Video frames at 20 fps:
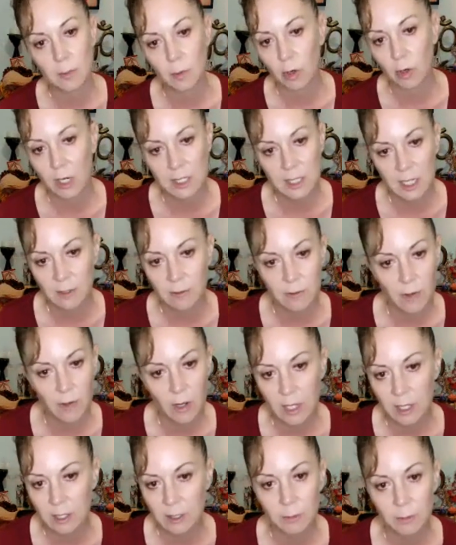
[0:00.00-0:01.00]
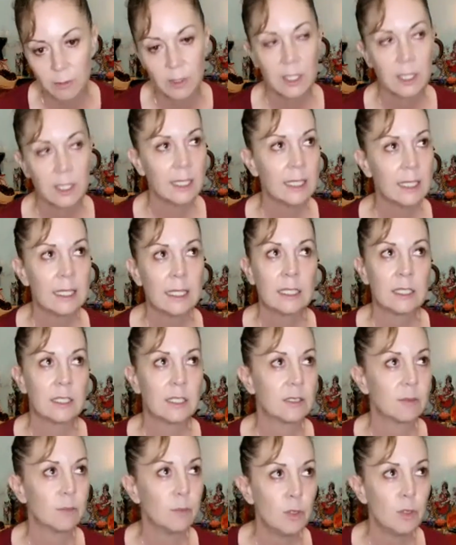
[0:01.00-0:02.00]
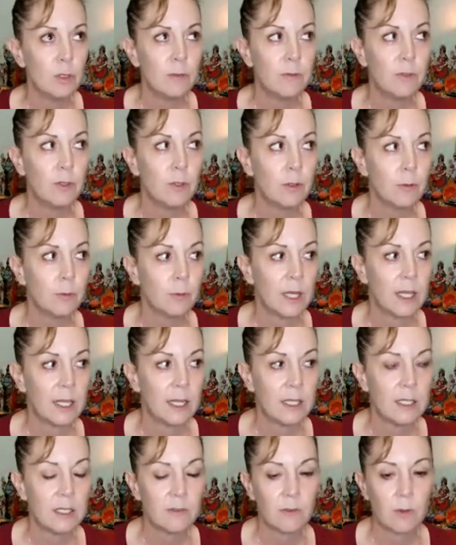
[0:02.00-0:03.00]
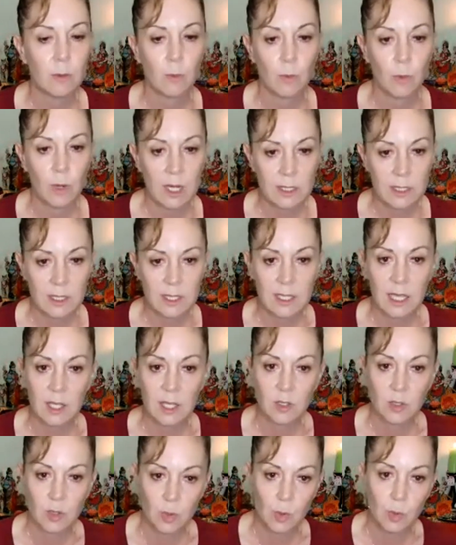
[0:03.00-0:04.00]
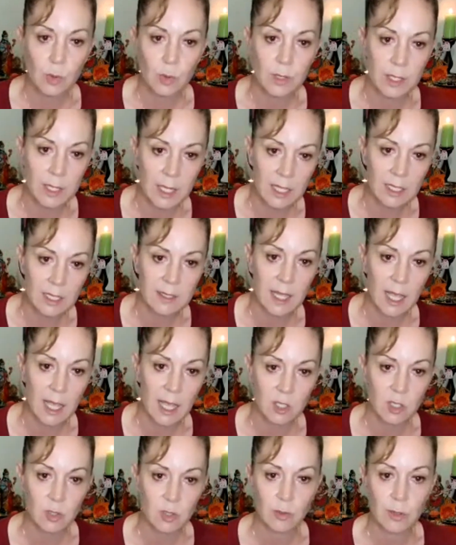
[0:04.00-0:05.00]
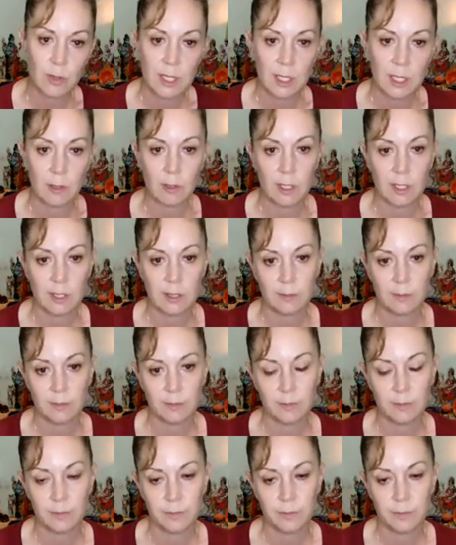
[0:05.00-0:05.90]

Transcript: them or identify them. Just move your awareness from one sound to the next as you hear it.